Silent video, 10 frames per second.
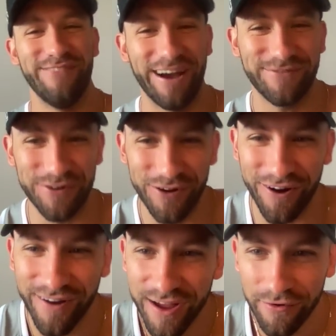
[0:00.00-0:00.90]
after
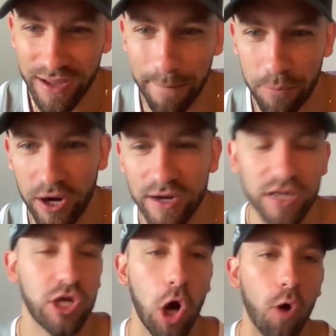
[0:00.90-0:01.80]
all. We got
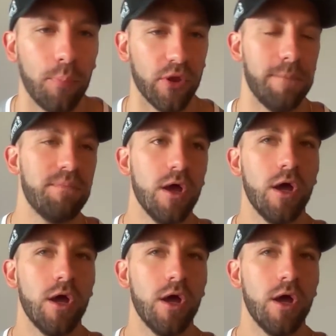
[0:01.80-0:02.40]
Brandon Copeland.